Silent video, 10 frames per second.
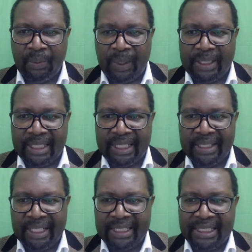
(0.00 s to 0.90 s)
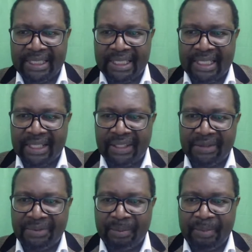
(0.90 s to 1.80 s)
What other agencies are
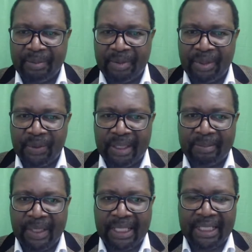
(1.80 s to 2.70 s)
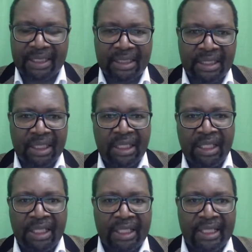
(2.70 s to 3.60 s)
there for people to apply?
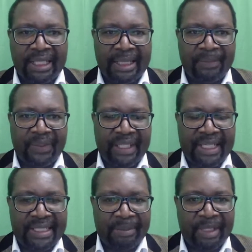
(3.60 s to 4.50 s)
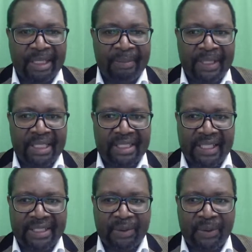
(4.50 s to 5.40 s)
There are some companies
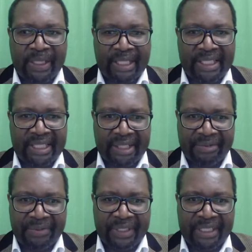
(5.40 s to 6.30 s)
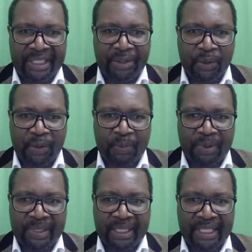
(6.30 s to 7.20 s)
that already have tier 2
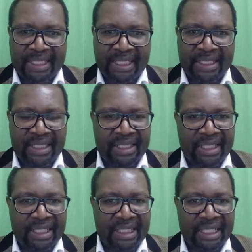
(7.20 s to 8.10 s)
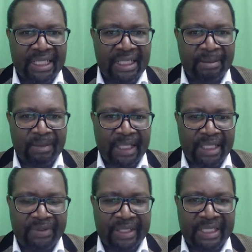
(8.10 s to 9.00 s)
sponsor licenses that are
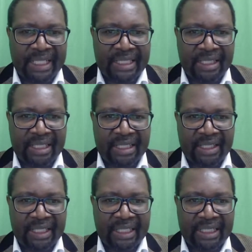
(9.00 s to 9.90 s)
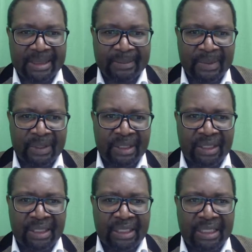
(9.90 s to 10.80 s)
advertising that they are
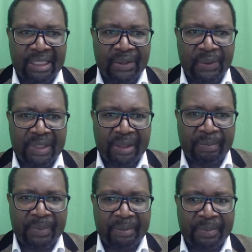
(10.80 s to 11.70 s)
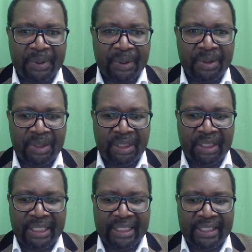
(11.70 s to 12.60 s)
recruiting people,
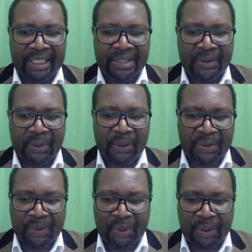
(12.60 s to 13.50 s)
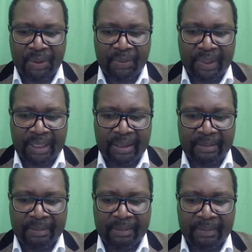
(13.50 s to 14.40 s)
and there is
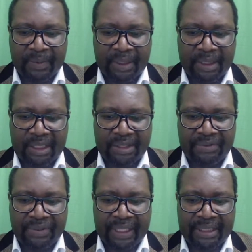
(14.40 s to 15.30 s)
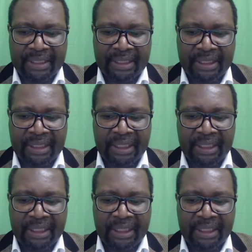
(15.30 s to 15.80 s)
also different